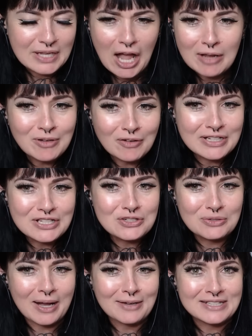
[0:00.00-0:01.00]
I'm not really sure
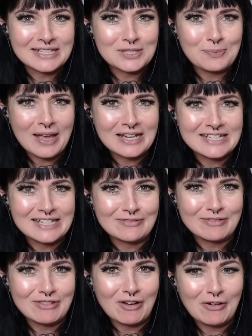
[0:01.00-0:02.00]
what I was expecting
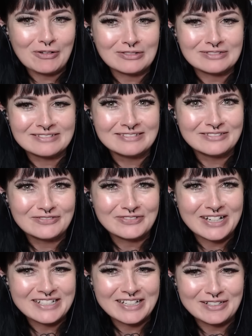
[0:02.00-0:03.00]
with the whole
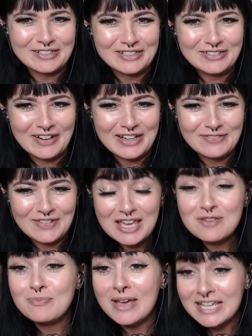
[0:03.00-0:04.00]
red-eyed gravy.
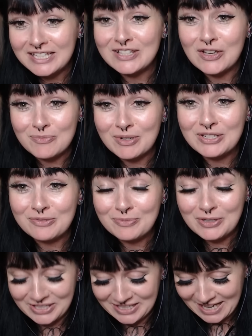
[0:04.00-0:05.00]
It makes so much
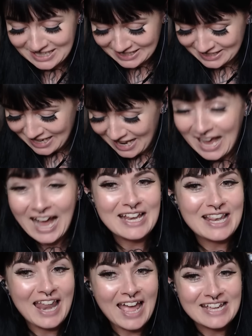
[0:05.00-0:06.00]
more sense. I
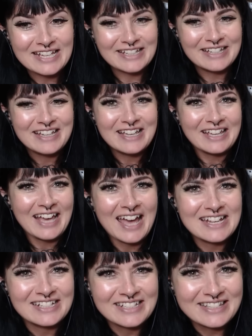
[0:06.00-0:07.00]
like
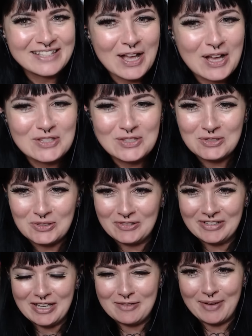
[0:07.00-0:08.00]
Kent's
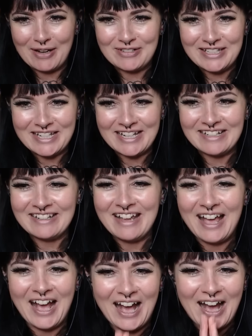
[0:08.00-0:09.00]
story about it
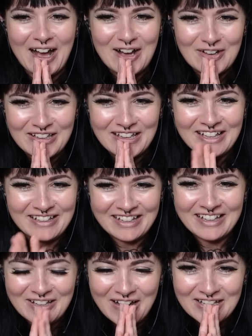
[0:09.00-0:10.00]
at
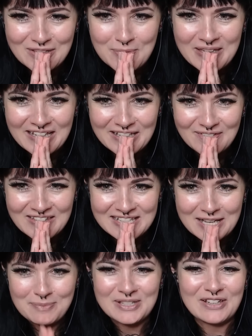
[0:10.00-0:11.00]
the beginning of this
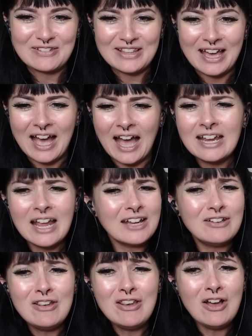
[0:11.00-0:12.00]
episode there. I
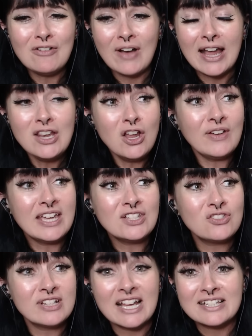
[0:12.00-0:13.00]
love a
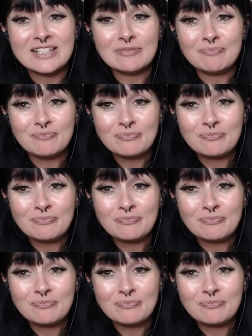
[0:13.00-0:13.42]
history lesson.